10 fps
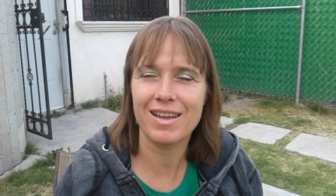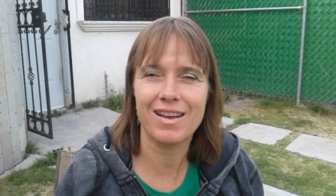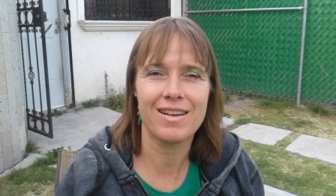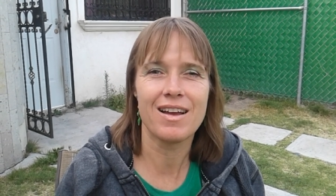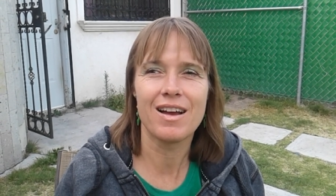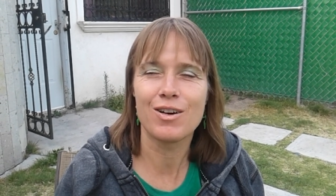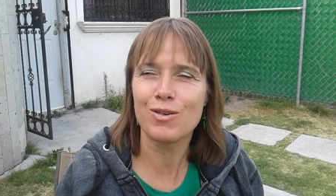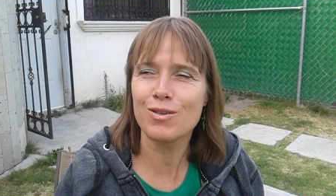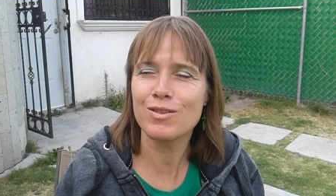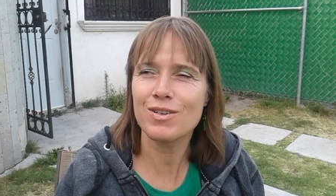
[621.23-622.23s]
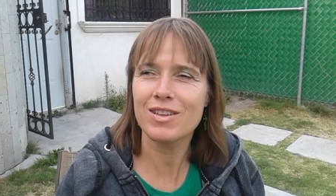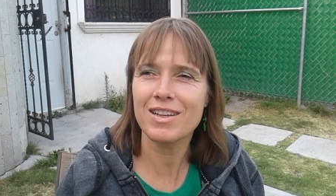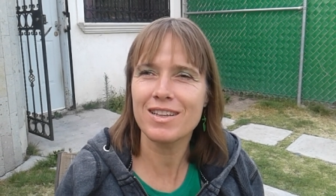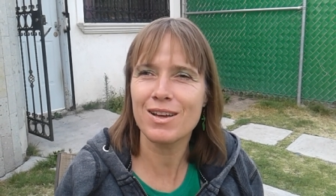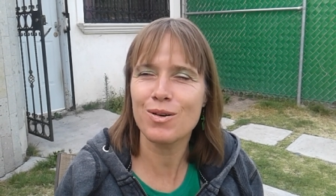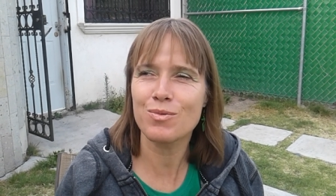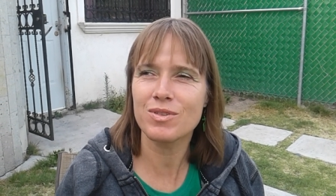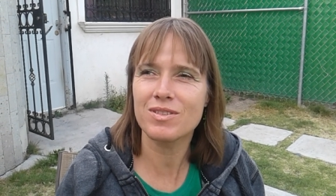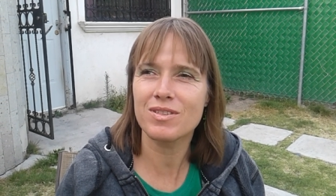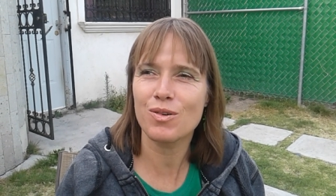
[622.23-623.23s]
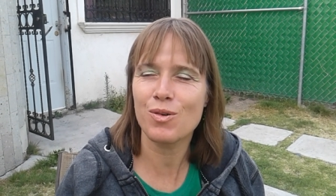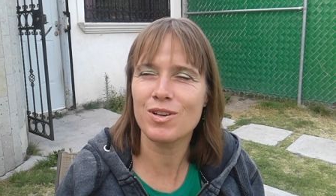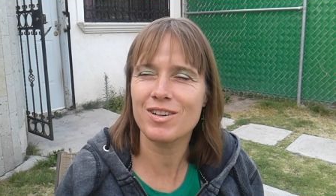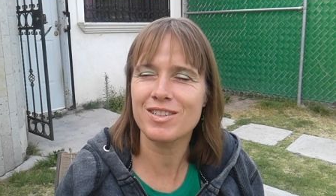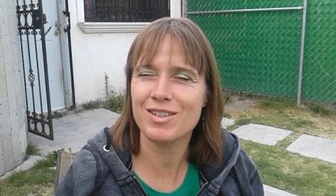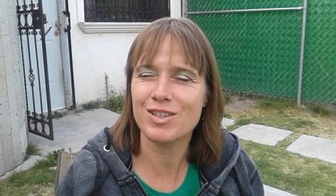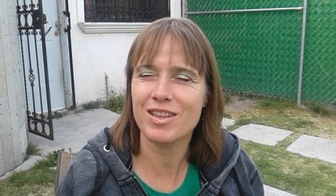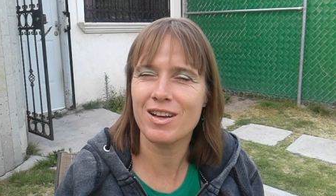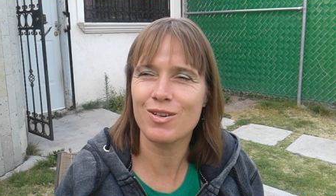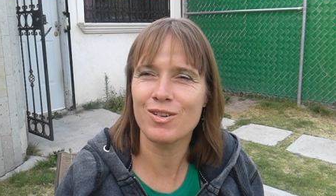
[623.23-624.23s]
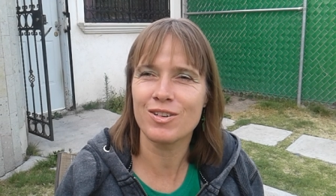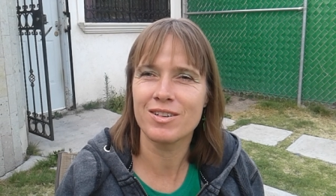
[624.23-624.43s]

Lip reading: Yeah. Who do you think, Diego, would order such a taco?